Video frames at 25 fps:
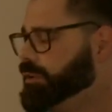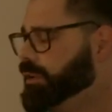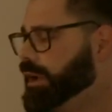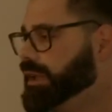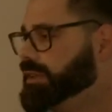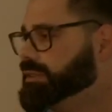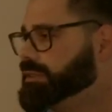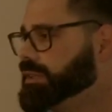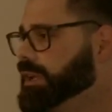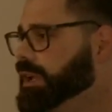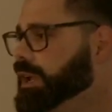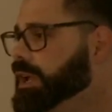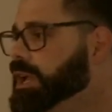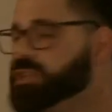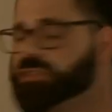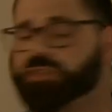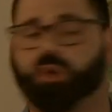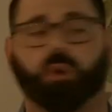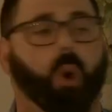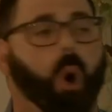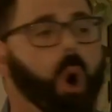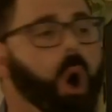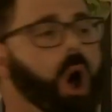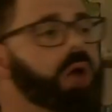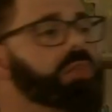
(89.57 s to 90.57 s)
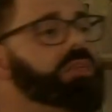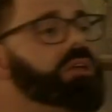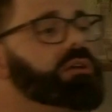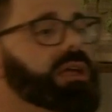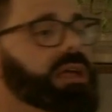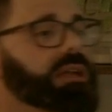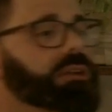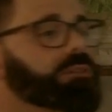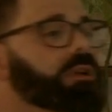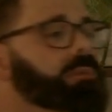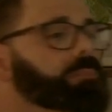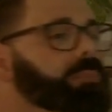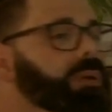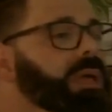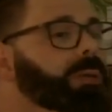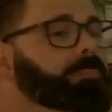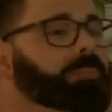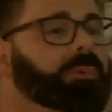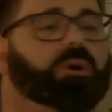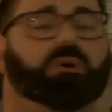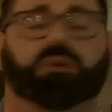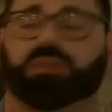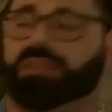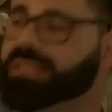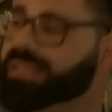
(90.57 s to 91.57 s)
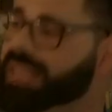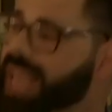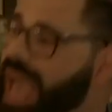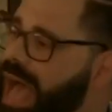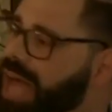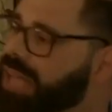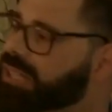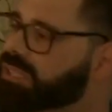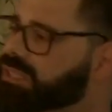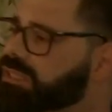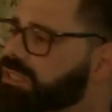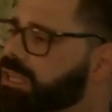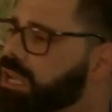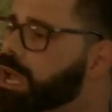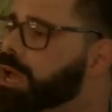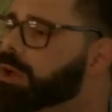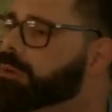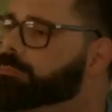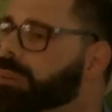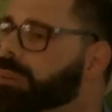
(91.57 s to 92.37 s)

ignorant. So are there ignorant people? Yes.